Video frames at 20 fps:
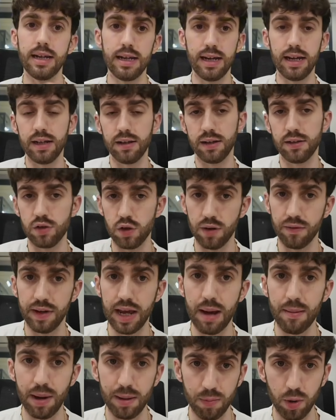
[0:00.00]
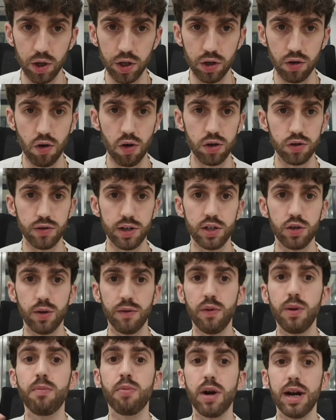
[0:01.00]
it'll sort of get my point across, right? So
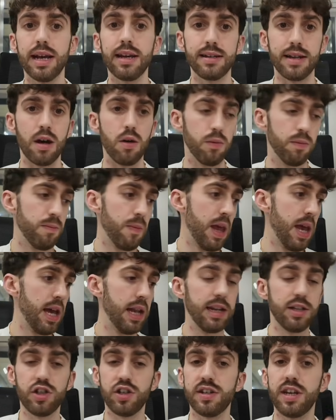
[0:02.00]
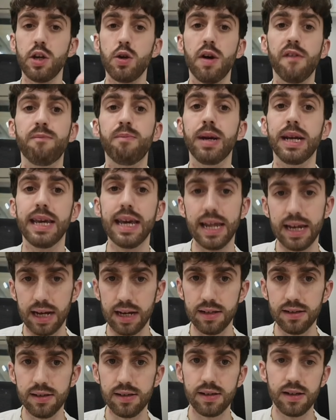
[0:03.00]
if we break it down, let's just say you have
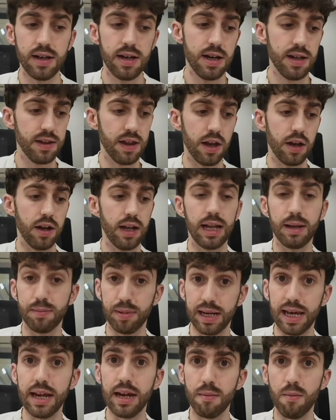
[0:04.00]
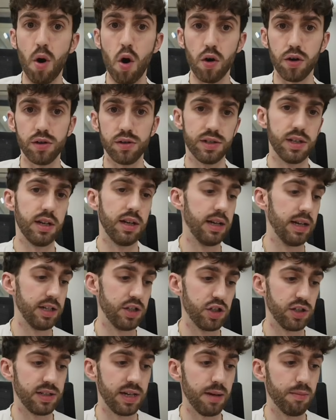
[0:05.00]
beginners that are like beginner models that are,
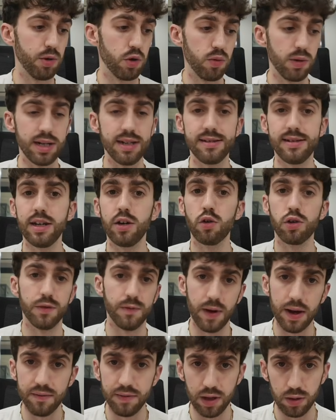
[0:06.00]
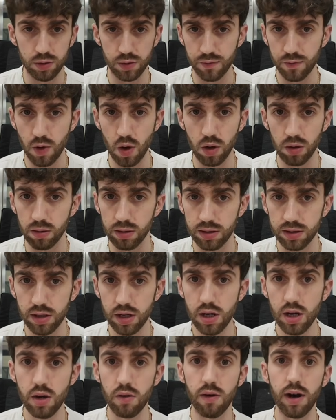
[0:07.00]
let's just say, between 0 to 5,000 followers,
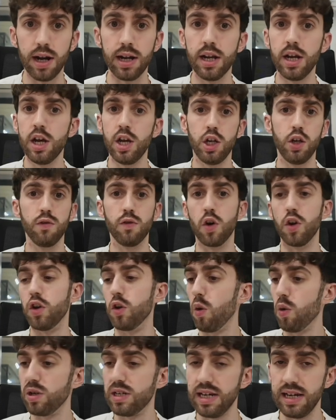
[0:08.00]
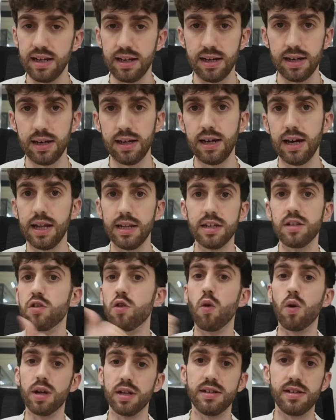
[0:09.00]
right? You've got no data and
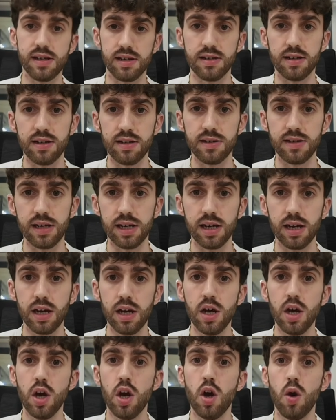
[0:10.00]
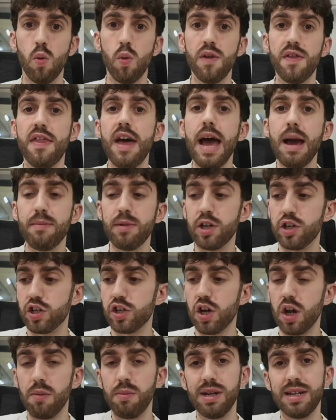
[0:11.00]
there's no consistency. With them, you're
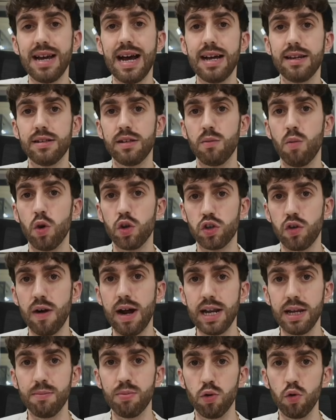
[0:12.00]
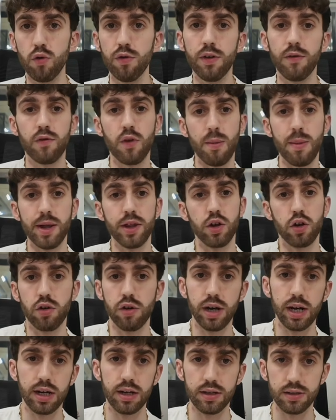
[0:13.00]
just going to be testing what's already proven from other
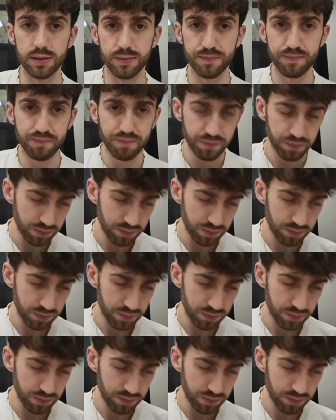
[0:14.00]
creators.